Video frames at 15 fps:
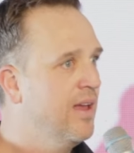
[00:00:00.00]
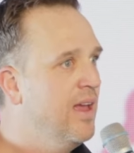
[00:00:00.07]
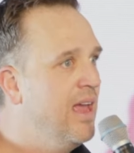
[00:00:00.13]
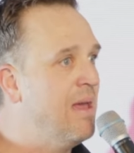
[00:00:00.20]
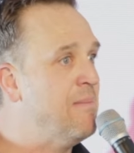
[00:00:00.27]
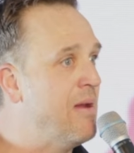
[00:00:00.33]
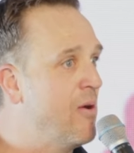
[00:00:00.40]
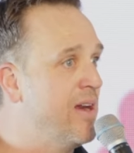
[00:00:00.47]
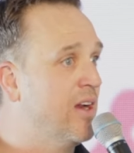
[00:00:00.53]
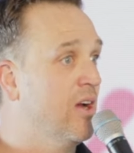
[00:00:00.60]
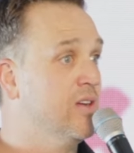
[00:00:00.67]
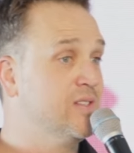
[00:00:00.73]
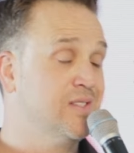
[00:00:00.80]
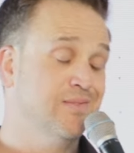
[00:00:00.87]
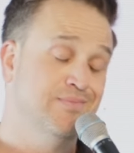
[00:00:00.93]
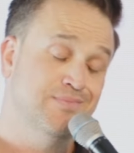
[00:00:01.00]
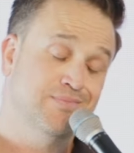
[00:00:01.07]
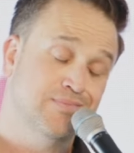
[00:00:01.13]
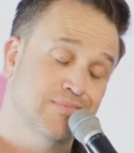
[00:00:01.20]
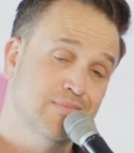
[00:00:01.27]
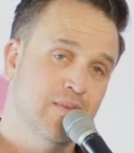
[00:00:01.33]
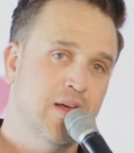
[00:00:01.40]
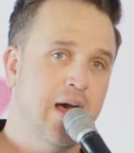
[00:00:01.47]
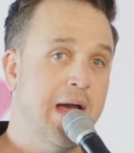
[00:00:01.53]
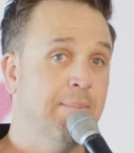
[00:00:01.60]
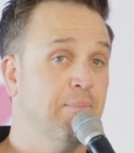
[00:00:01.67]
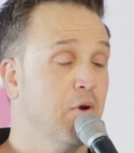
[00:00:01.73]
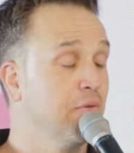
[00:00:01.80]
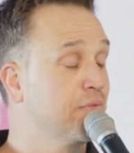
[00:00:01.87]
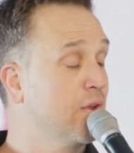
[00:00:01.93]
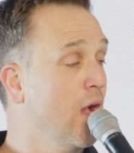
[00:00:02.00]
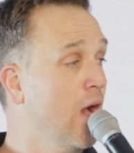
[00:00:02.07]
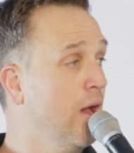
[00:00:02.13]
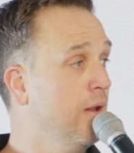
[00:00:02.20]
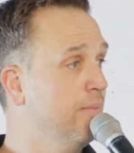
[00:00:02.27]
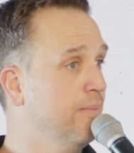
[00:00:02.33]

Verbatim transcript: And Mary goes, I birthed God.